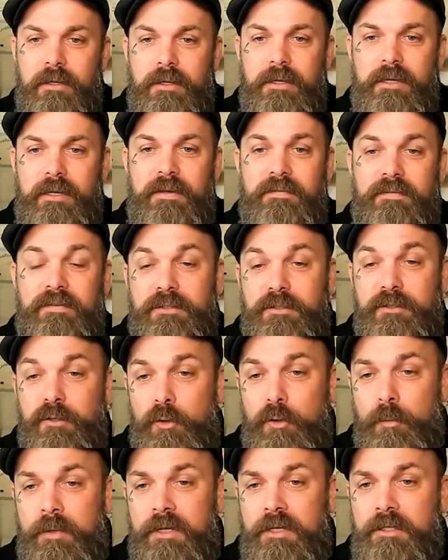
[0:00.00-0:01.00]
You have
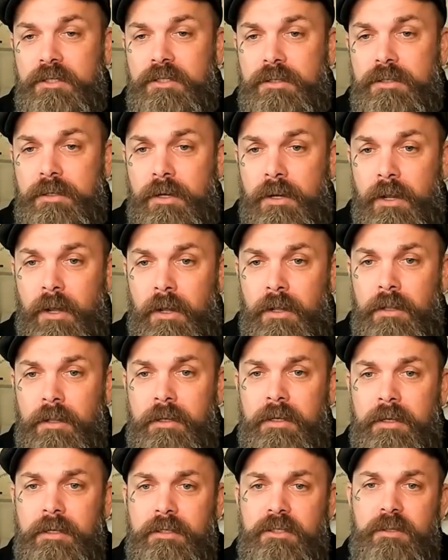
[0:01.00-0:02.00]
so much
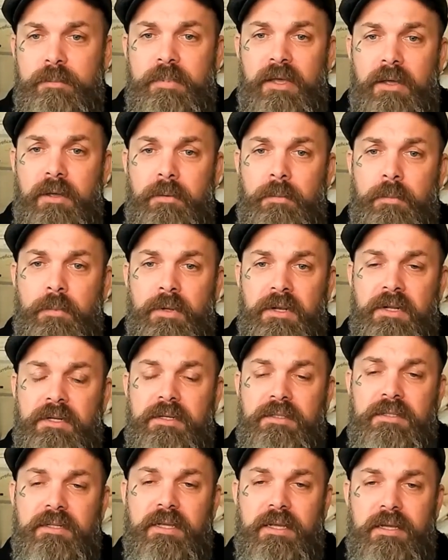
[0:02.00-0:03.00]
knowledge about what it
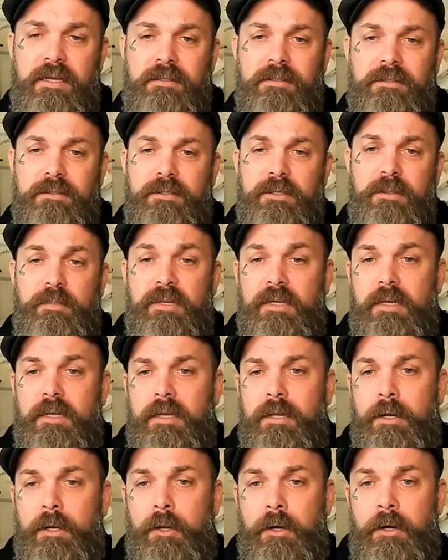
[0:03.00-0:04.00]
takes to be
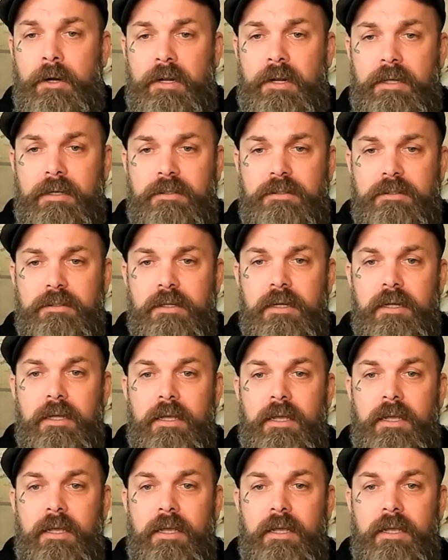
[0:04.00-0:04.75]
an artist.